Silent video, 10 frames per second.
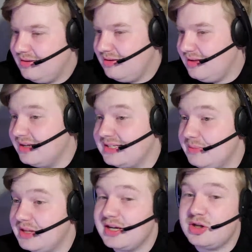Let's see
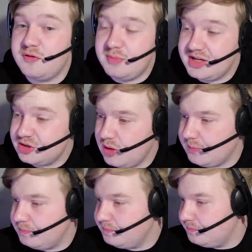what they can do from this one.
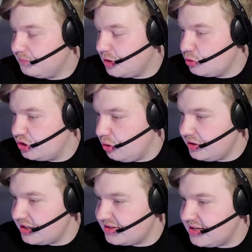Go short
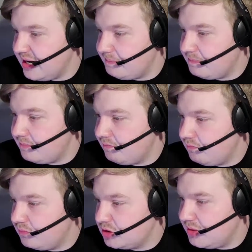this time.
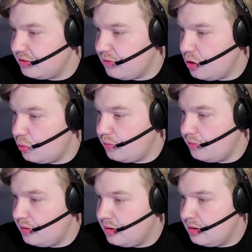Smith Rowe.
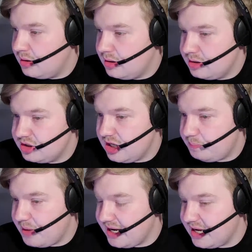Chip
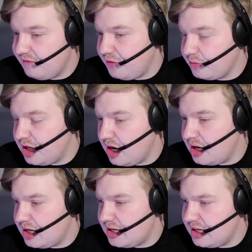back in from
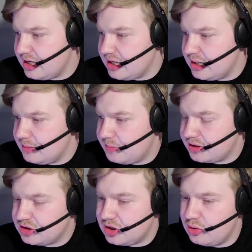Kearney,
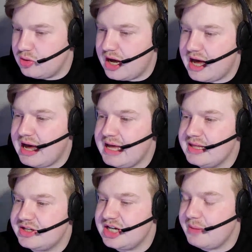but too high, the
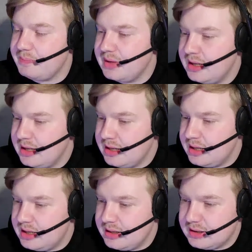chip.
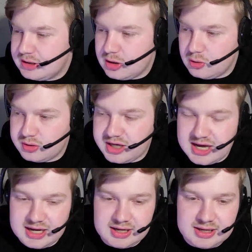Goal kick.